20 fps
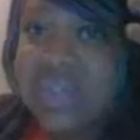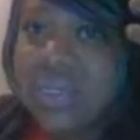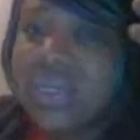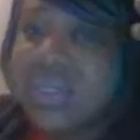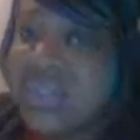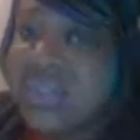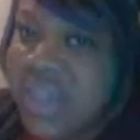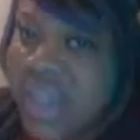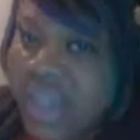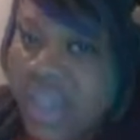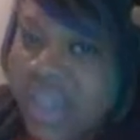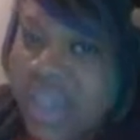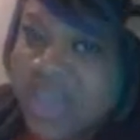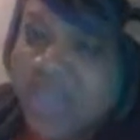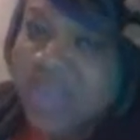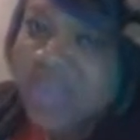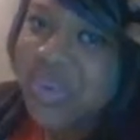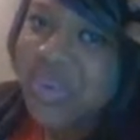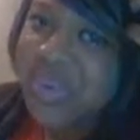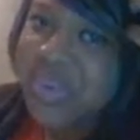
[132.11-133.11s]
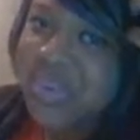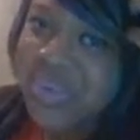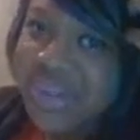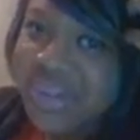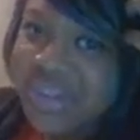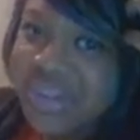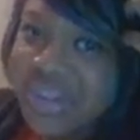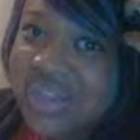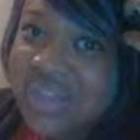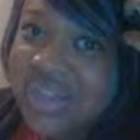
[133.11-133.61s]
in a time where
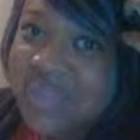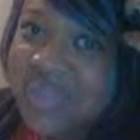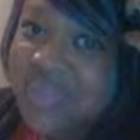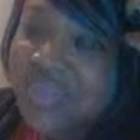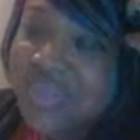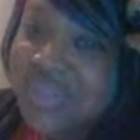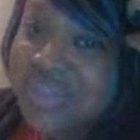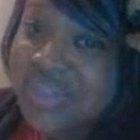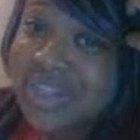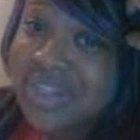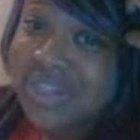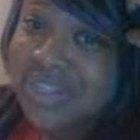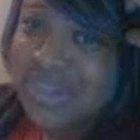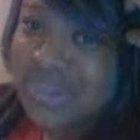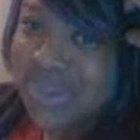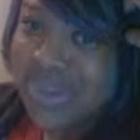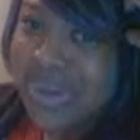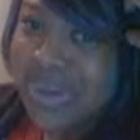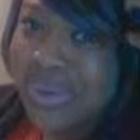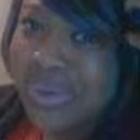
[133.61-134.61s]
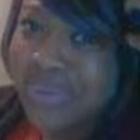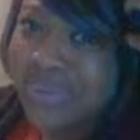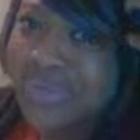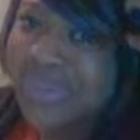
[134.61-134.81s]
really control